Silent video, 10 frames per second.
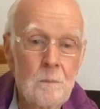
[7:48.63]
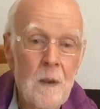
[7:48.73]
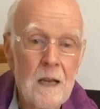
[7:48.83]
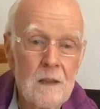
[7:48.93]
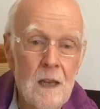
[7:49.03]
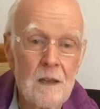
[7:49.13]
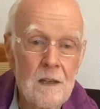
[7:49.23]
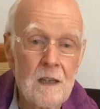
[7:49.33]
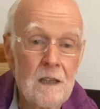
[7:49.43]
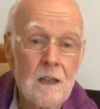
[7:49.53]
back then
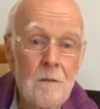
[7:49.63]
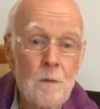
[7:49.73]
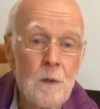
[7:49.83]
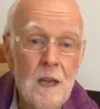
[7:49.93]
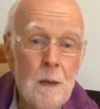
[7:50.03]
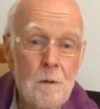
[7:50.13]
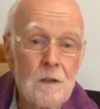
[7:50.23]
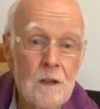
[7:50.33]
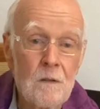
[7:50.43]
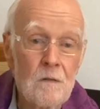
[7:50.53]
that he'd never been able
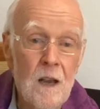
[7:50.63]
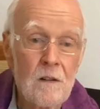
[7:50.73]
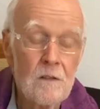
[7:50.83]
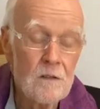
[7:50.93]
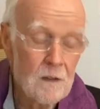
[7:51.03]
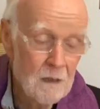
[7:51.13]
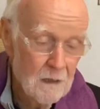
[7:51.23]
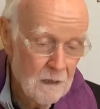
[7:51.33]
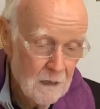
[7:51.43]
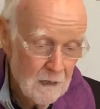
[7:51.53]
to confess.
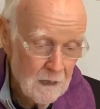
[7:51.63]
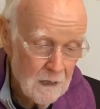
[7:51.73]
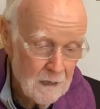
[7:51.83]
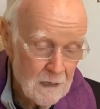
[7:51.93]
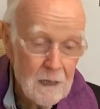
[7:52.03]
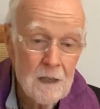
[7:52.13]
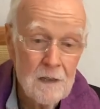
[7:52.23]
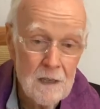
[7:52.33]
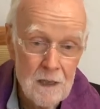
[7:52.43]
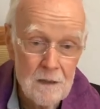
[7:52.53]
And then at
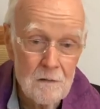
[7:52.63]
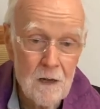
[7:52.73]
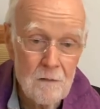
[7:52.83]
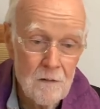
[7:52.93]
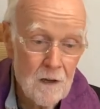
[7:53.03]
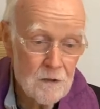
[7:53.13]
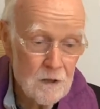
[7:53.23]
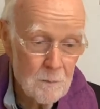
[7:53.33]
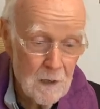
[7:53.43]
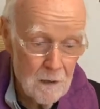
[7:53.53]
the end of
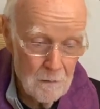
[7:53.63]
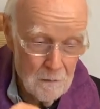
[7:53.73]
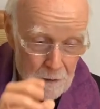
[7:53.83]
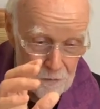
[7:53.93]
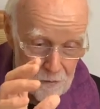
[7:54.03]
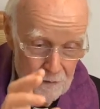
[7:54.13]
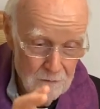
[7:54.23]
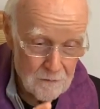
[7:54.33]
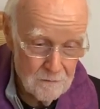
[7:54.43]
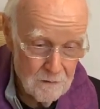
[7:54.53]
confession, may our Lord
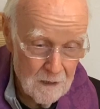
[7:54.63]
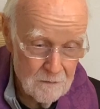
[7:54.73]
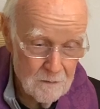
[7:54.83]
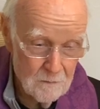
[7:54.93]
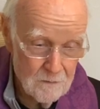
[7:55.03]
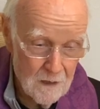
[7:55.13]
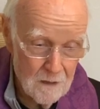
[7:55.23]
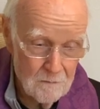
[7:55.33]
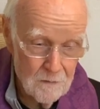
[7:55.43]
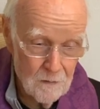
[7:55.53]
Jesus Christ
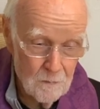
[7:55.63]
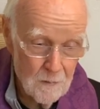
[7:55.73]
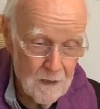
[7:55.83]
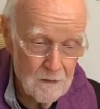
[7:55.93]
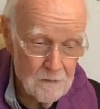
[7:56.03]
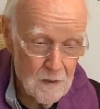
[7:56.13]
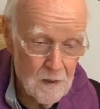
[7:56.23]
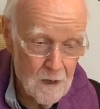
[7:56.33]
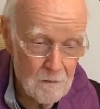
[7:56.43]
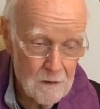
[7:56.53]
absolve you by his
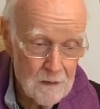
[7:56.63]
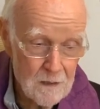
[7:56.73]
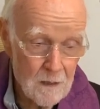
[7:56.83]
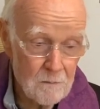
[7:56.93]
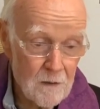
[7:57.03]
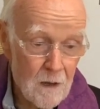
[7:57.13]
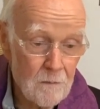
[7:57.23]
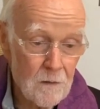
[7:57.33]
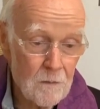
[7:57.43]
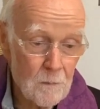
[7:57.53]
authority,
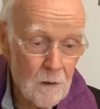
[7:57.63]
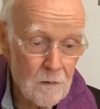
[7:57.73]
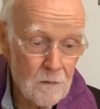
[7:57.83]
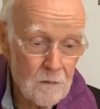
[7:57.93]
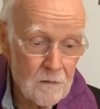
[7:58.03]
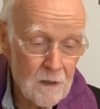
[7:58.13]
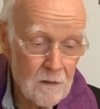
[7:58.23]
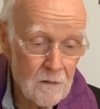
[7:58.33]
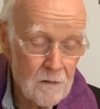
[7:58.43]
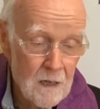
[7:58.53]
absolve you from all your
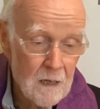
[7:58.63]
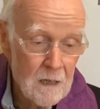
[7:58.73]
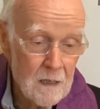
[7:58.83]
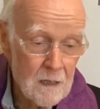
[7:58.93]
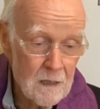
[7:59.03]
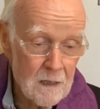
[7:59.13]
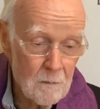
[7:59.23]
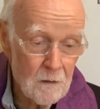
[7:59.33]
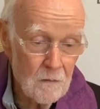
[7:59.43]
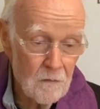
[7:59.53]
sins, in the name of the